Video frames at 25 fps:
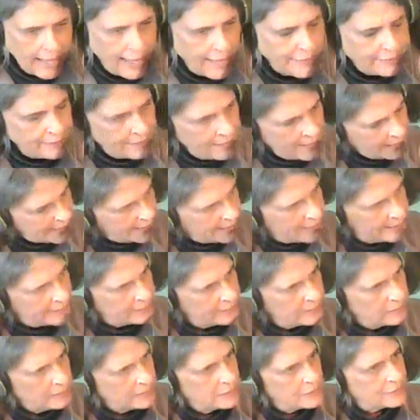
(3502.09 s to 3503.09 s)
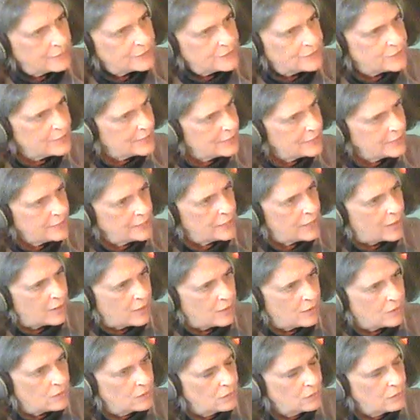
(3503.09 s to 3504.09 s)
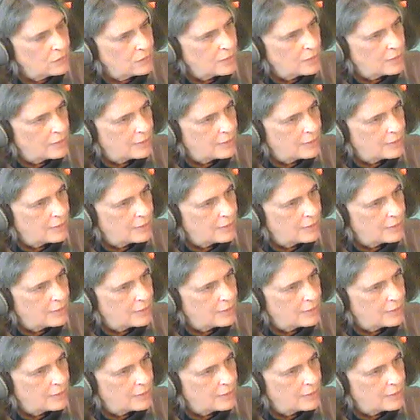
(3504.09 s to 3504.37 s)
And then the CEO